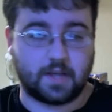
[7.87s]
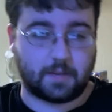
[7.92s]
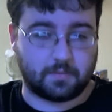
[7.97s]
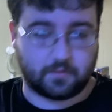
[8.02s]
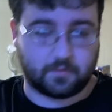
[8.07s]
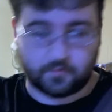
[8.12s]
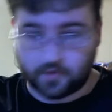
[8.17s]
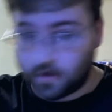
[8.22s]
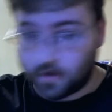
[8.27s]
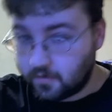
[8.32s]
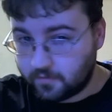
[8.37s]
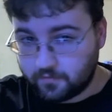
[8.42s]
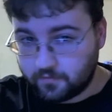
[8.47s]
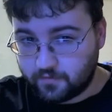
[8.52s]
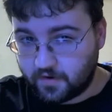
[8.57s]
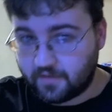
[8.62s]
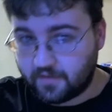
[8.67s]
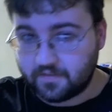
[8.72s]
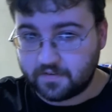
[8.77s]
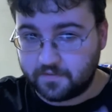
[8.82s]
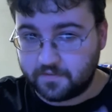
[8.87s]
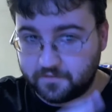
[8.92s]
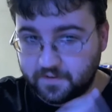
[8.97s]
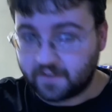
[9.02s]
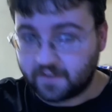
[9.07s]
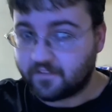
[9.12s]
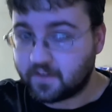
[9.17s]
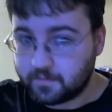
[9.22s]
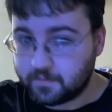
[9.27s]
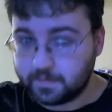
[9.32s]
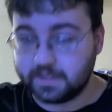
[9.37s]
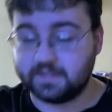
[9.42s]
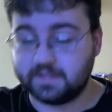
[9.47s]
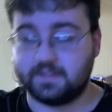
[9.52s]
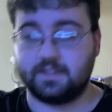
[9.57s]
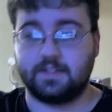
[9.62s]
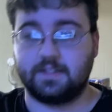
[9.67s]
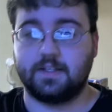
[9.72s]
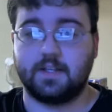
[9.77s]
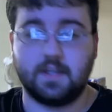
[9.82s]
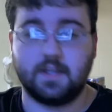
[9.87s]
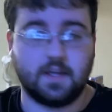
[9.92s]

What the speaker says: I've been very, very, very busy.